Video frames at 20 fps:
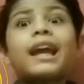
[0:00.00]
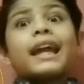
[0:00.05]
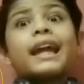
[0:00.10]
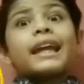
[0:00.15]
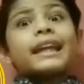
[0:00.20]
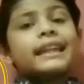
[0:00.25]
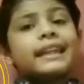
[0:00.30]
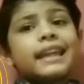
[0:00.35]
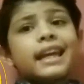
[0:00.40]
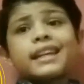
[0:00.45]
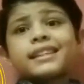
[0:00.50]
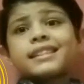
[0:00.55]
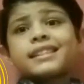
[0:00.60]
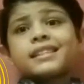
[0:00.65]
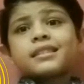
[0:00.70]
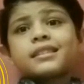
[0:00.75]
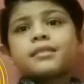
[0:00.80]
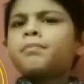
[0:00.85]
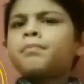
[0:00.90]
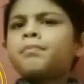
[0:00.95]
Yes,
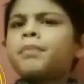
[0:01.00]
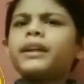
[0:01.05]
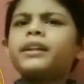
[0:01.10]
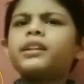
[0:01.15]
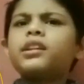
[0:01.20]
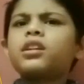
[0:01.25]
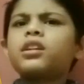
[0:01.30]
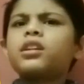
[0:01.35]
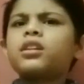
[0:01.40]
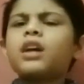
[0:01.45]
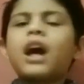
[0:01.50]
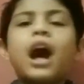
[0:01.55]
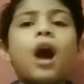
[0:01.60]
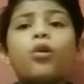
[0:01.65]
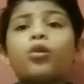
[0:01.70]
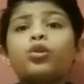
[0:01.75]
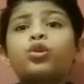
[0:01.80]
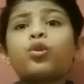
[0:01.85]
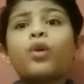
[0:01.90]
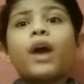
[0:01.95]
but how
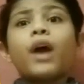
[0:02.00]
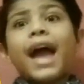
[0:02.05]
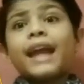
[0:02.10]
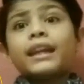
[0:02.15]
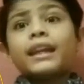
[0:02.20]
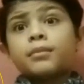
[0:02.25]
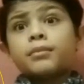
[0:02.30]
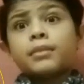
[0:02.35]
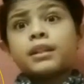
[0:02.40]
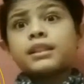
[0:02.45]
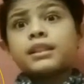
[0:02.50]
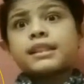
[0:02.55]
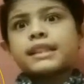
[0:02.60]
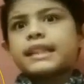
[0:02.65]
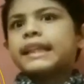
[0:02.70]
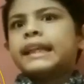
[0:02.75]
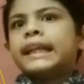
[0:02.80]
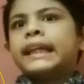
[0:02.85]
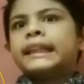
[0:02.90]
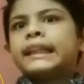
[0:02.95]
do animals
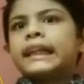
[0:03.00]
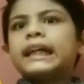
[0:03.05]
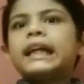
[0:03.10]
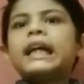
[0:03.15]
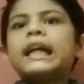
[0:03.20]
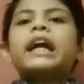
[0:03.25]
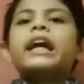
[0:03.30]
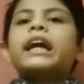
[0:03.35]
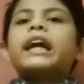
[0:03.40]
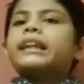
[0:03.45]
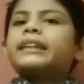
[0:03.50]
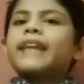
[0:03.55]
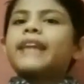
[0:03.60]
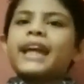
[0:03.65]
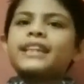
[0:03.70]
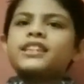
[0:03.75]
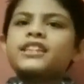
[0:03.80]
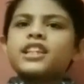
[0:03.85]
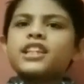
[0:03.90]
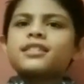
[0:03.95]
eat,
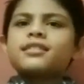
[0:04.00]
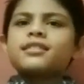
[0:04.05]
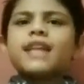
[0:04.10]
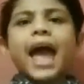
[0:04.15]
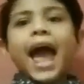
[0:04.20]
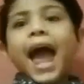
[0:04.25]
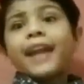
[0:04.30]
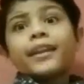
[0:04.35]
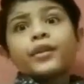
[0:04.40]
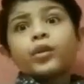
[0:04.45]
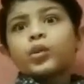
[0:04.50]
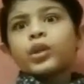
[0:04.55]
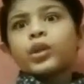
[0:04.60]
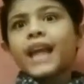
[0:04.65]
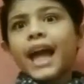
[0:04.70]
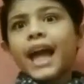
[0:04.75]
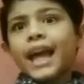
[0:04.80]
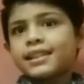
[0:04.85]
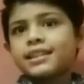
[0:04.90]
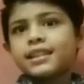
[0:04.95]
digest and
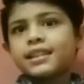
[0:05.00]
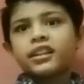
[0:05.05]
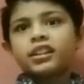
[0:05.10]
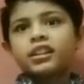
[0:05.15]
utilize it?